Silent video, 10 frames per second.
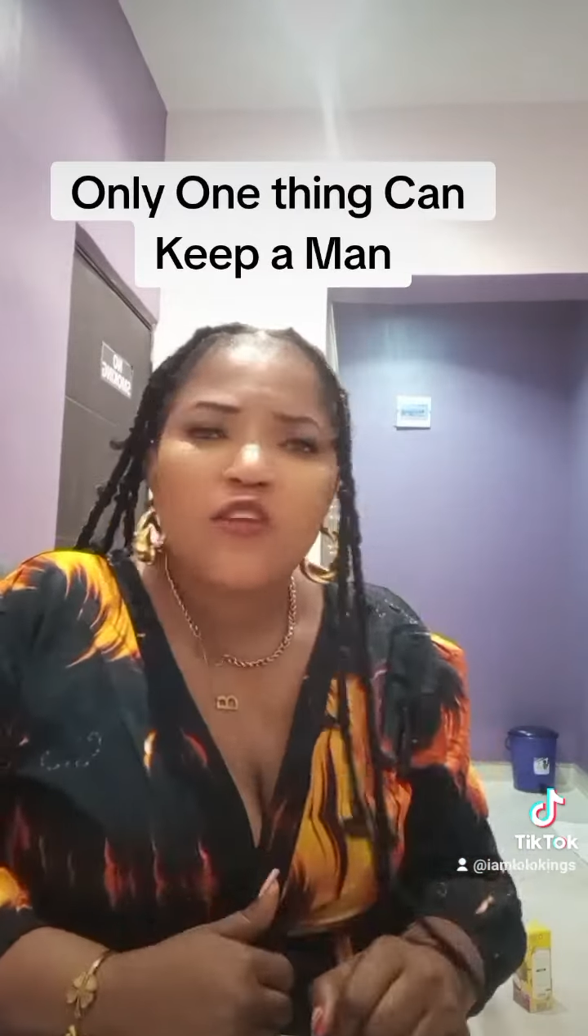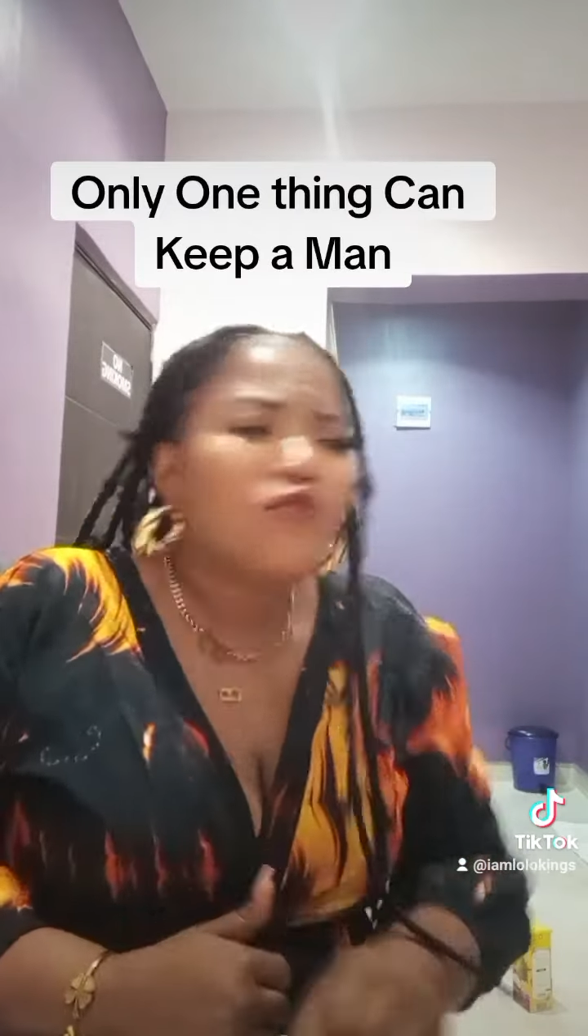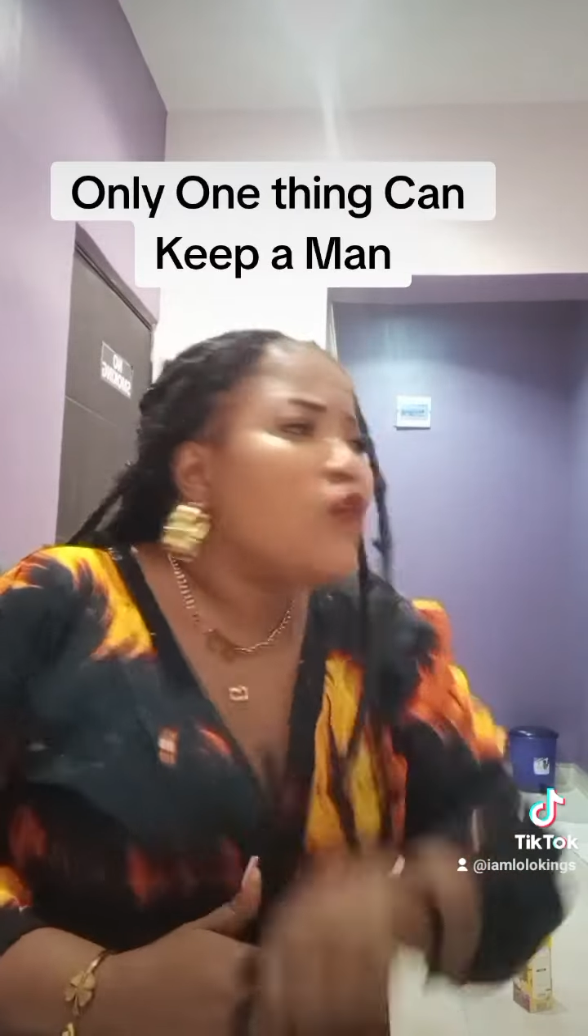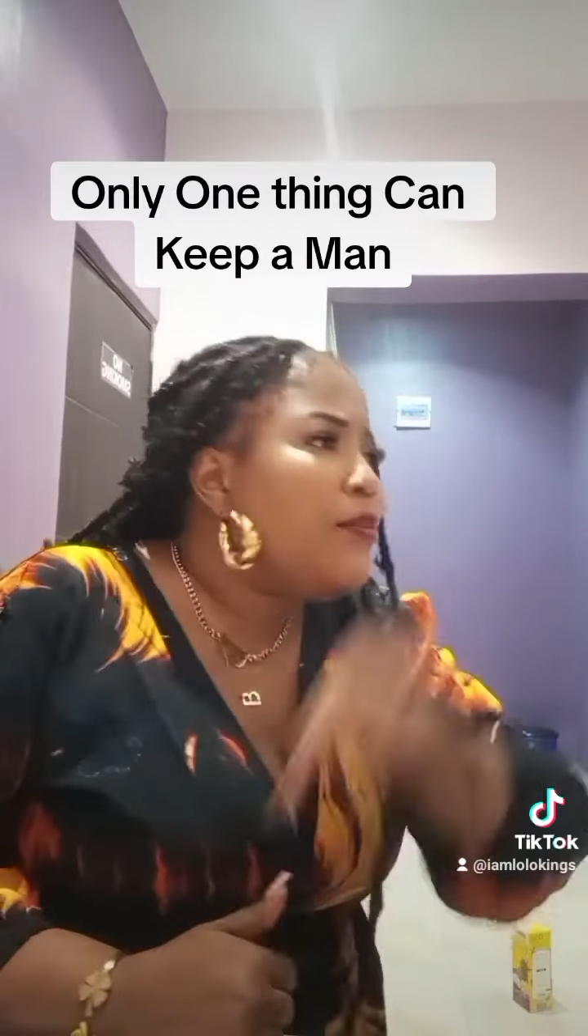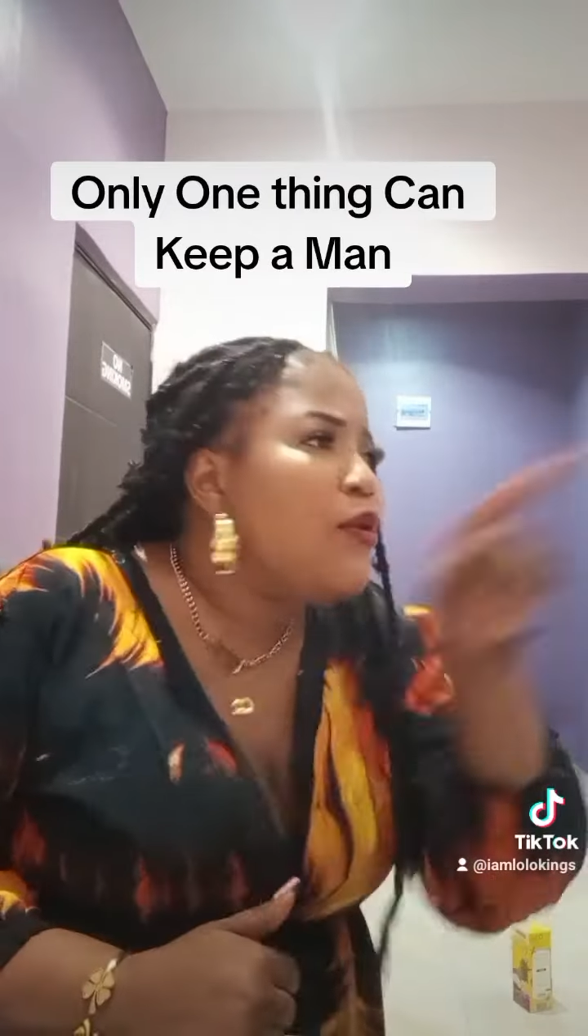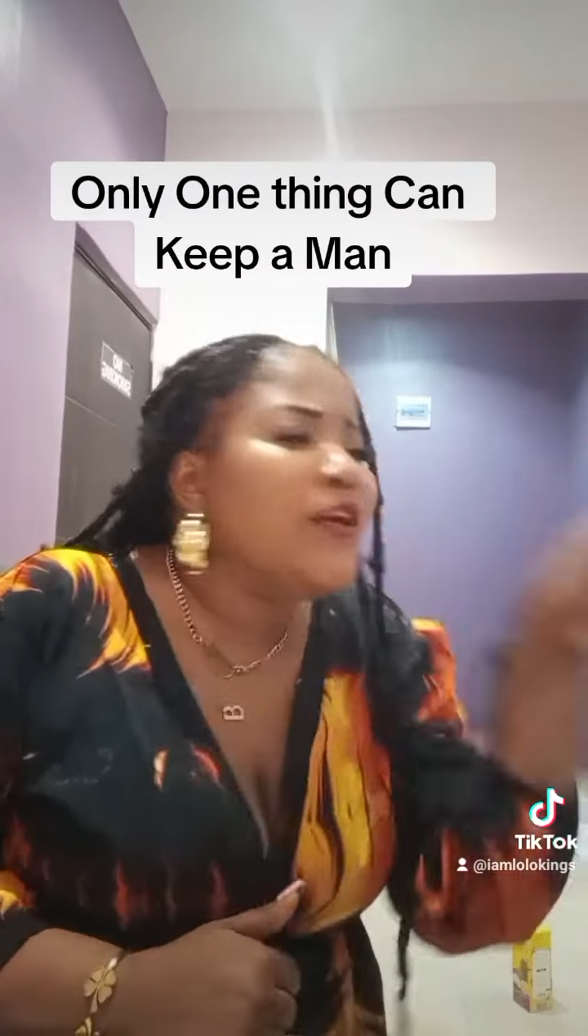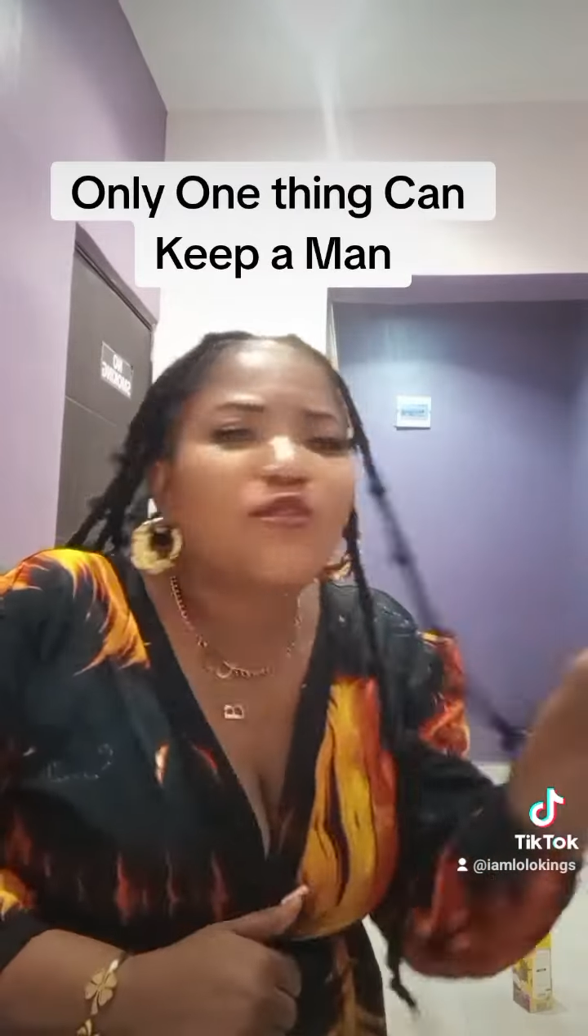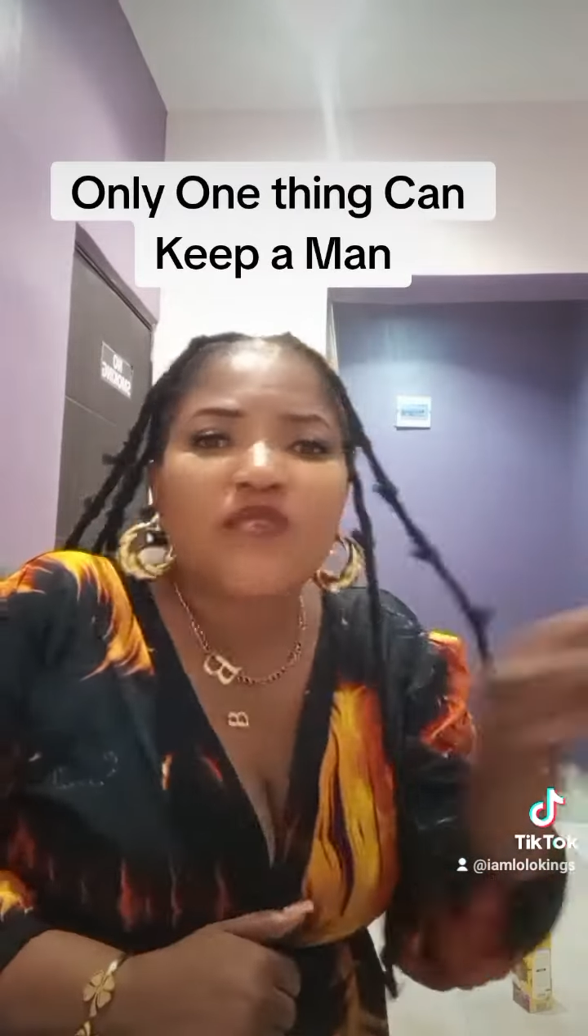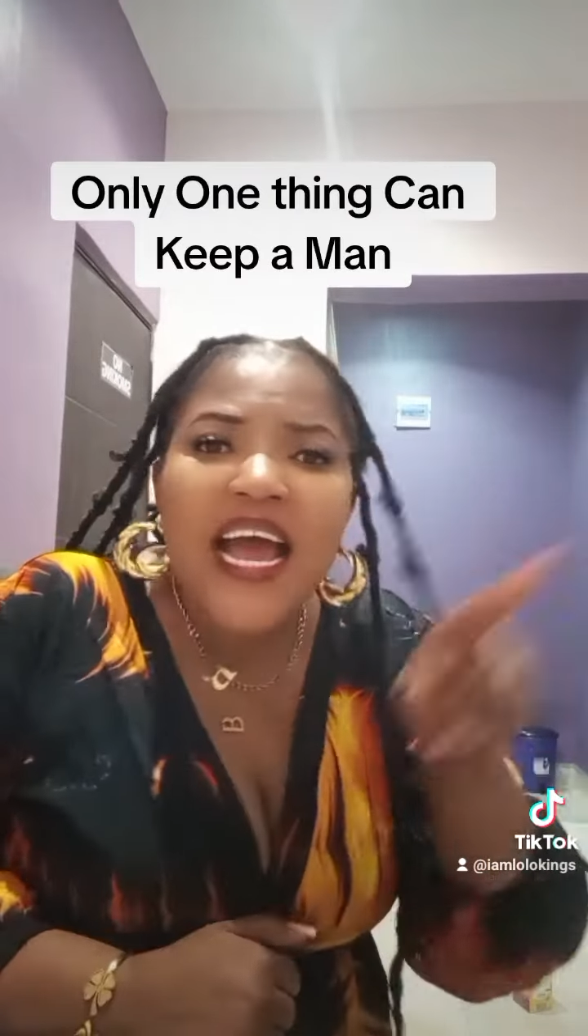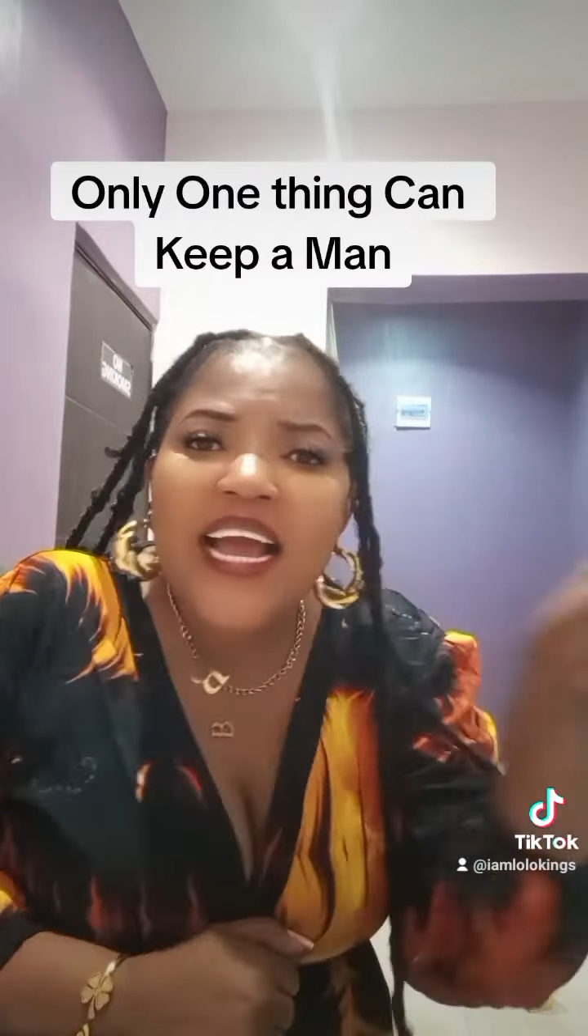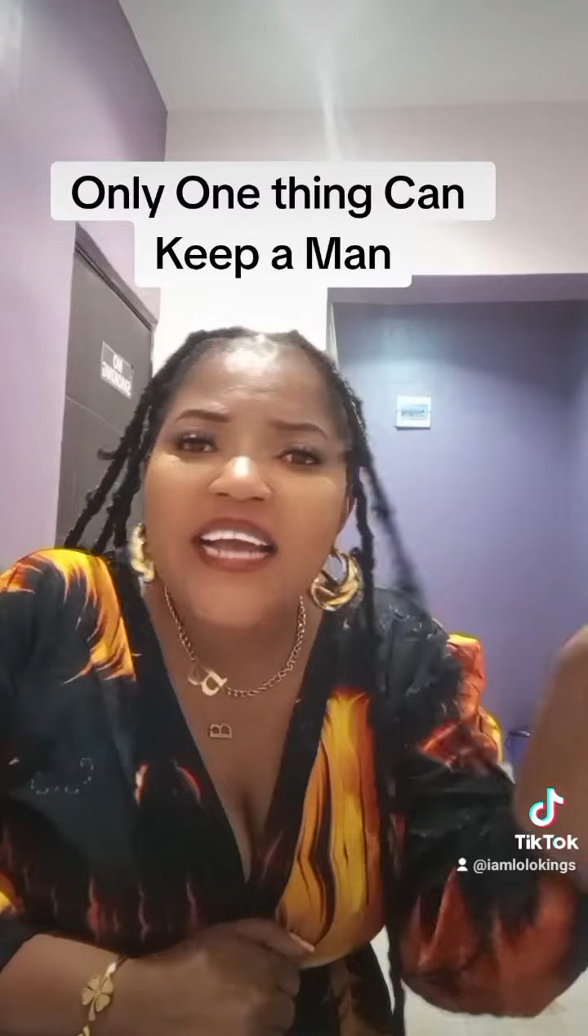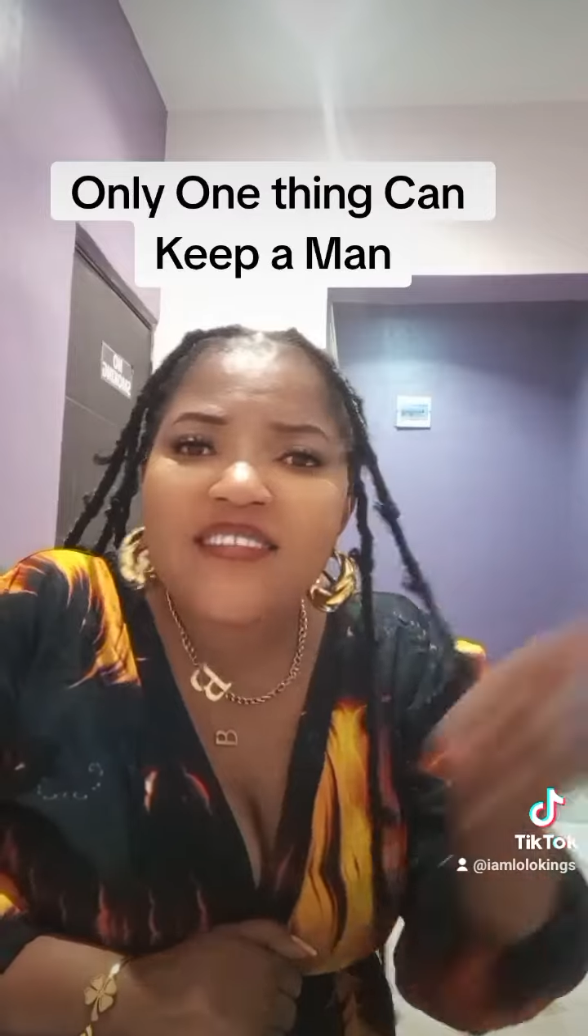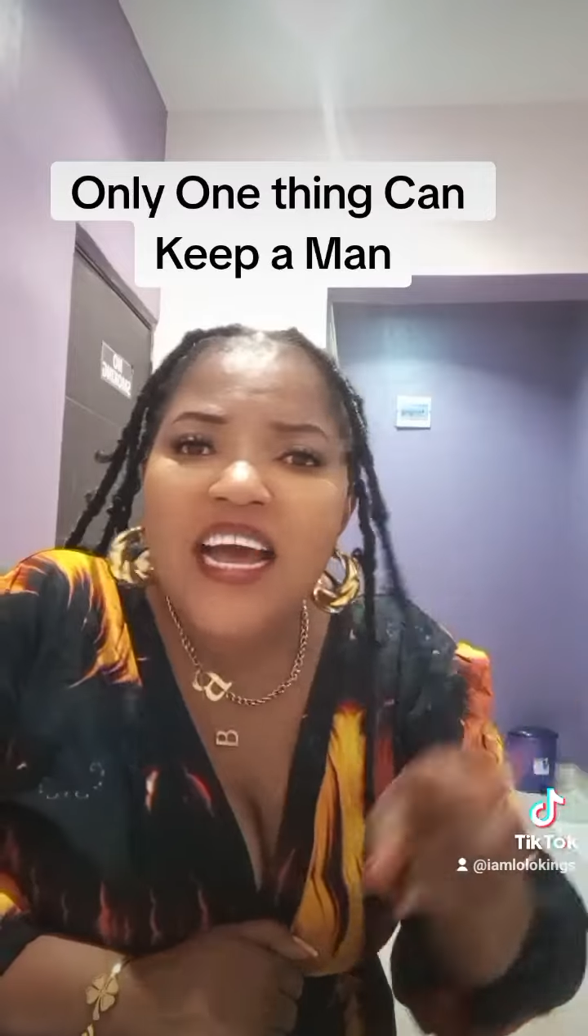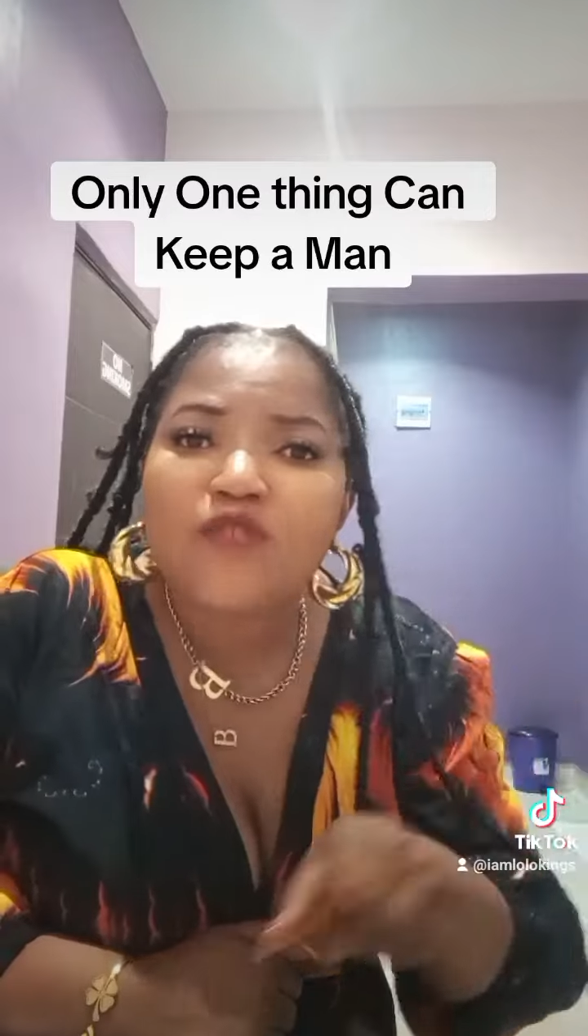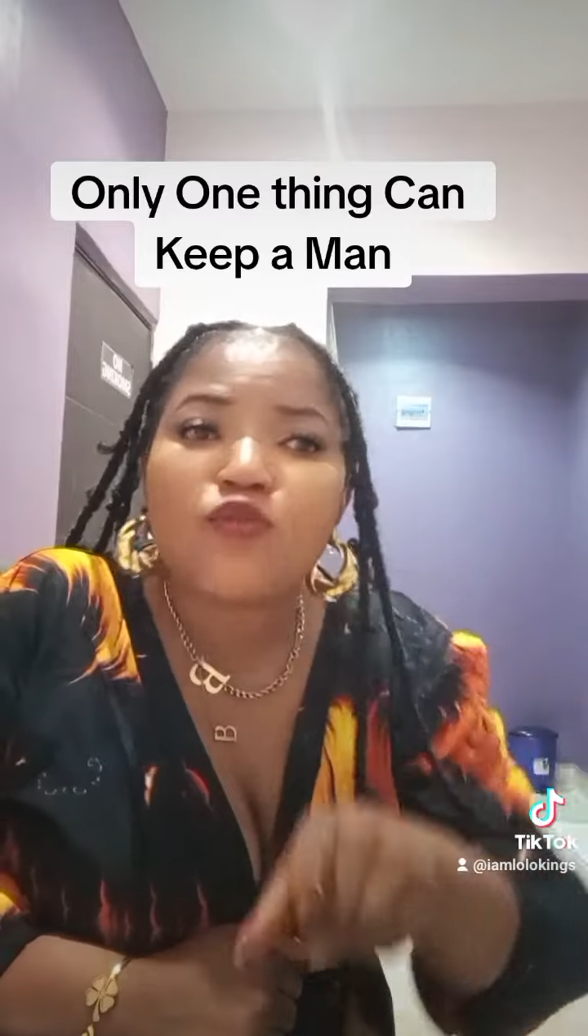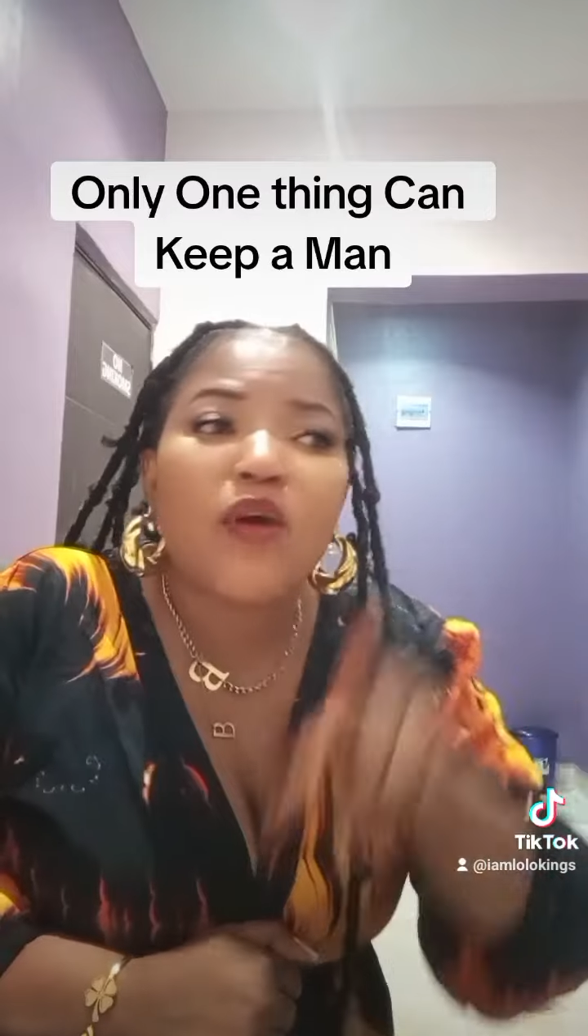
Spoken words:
Stop going to that guy's house